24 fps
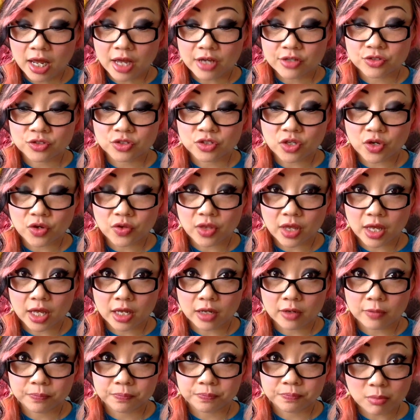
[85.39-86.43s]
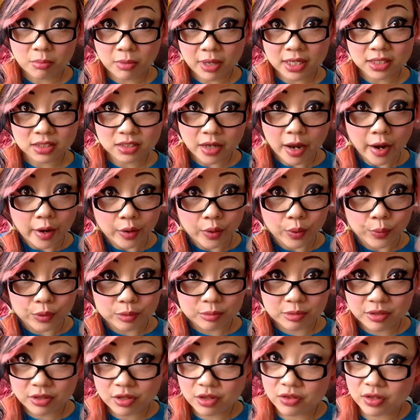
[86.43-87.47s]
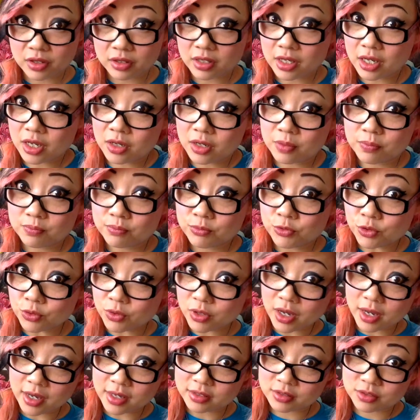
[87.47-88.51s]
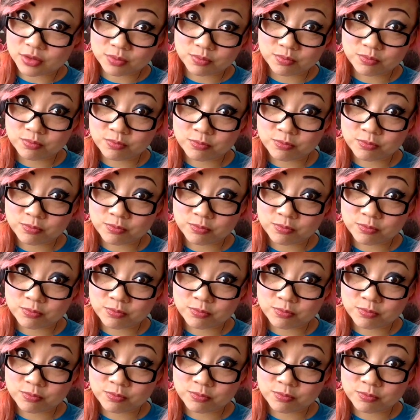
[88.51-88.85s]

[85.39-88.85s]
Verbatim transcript: And so then the main title would be the thing that you guys